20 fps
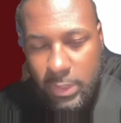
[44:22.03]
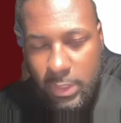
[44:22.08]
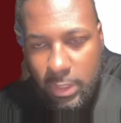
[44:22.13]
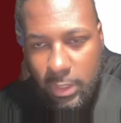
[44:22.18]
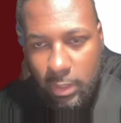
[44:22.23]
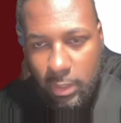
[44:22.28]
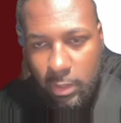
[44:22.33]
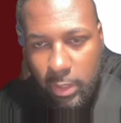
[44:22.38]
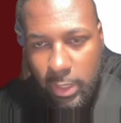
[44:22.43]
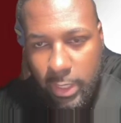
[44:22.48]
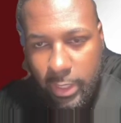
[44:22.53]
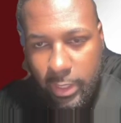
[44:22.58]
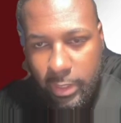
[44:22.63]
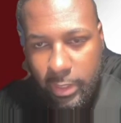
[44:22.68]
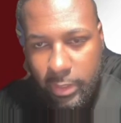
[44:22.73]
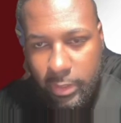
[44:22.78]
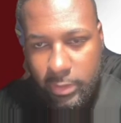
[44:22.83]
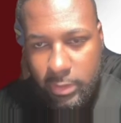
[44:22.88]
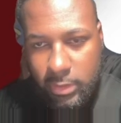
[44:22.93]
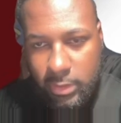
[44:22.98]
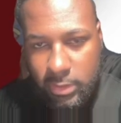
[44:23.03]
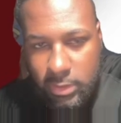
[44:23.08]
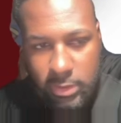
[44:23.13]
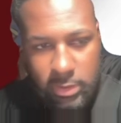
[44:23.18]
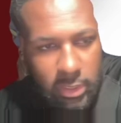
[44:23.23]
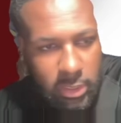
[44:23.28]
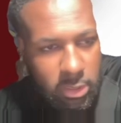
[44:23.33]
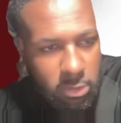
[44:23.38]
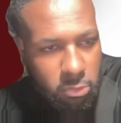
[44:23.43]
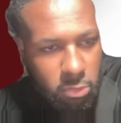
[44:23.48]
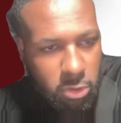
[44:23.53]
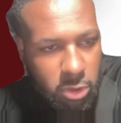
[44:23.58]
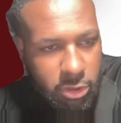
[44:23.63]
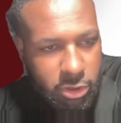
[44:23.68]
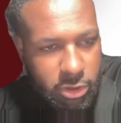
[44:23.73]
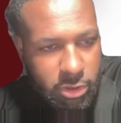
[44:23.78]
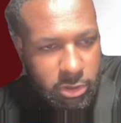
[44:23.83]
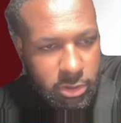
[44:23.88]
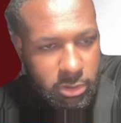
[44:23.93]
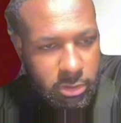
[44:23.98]
Eli, is he taking
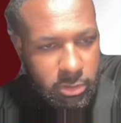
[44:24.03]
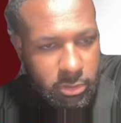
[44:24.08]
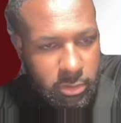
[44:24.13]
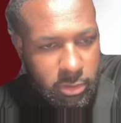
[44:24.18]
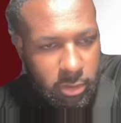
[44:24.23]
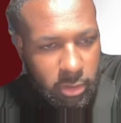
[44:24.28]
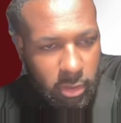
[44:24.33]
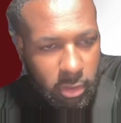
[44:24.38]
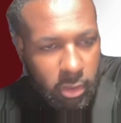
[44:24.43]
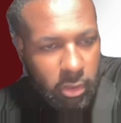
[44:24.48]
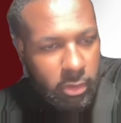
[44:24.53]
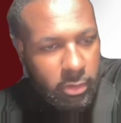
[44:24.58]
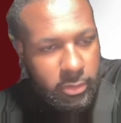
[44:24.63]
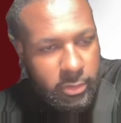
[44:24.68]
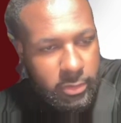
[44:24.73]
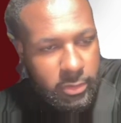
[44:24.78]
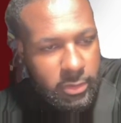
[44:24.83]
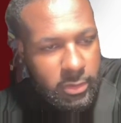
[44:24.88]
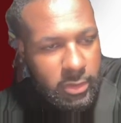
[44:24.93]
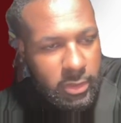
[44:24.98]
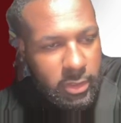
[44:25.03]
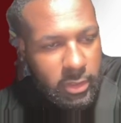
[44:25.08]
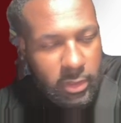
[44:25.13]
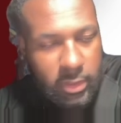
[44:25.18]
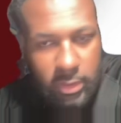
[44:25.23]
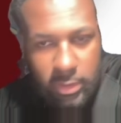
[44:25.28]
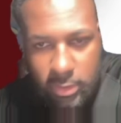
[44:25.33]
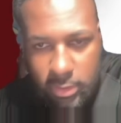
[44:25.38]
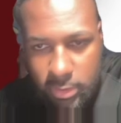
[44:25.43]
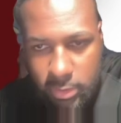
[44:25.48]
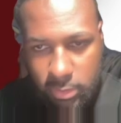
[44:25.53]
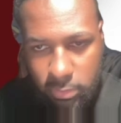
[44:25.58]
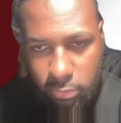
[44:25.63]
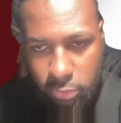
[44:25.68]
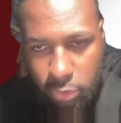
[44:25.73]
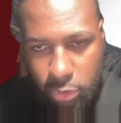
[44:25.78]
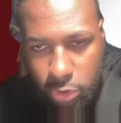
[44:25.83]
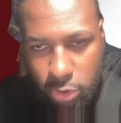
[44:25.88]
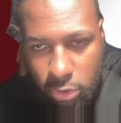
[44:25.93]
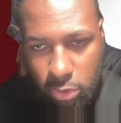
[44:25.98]
Washington? Yes, I'm
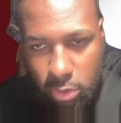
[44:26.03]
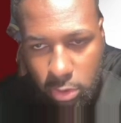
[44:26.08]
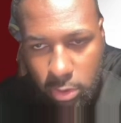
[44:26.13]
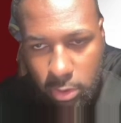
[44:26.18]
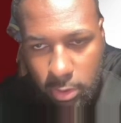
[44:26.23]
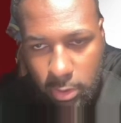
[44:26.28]
pretty sure.